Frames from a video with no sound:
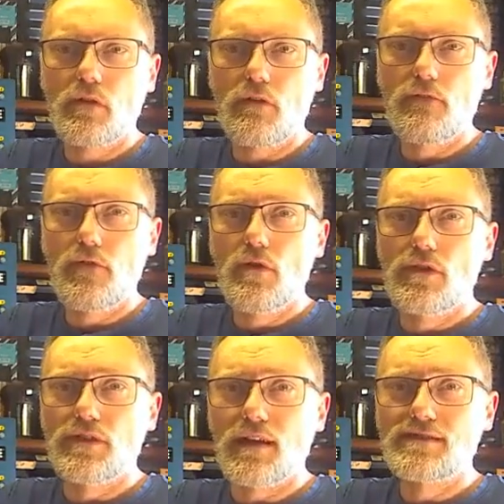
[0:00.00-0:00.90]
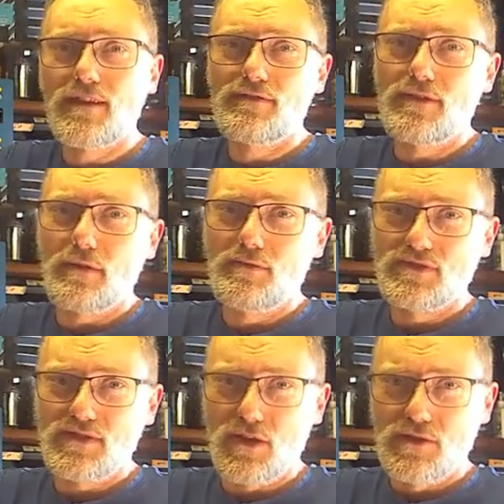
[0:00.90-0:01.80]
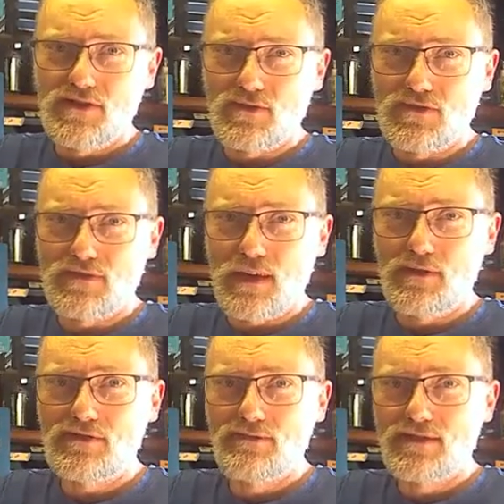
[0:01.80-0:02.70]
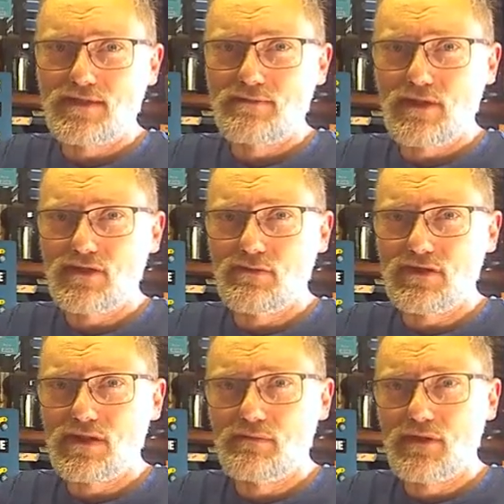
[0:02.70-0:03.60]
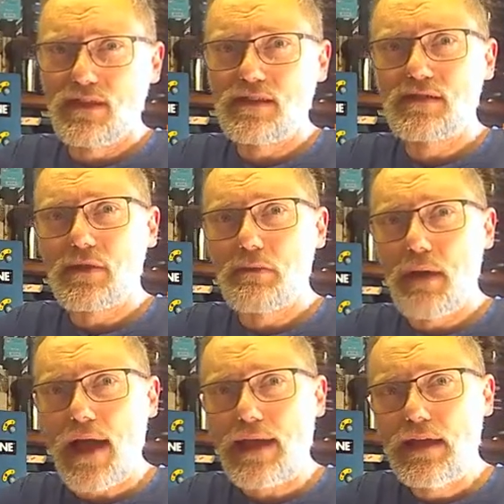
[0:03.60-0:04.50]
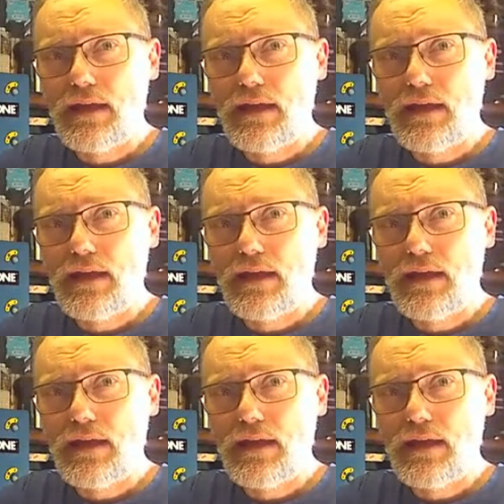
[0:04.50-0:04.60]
Further, I'd say it wasn't the only source of damage because I spent too much time with things that go bang.